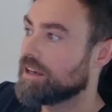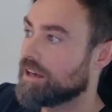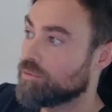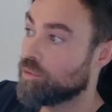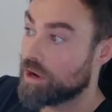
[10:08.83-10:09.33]

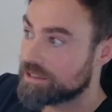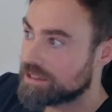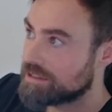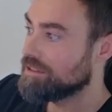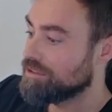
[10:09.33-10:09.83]
And
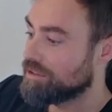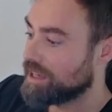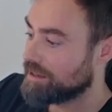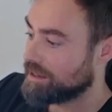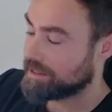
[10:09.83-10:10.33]
once you
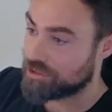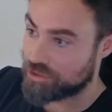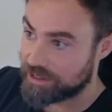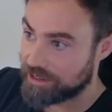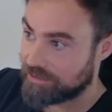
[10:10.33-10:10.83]
get like a
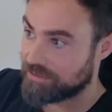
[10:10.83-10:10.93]
trending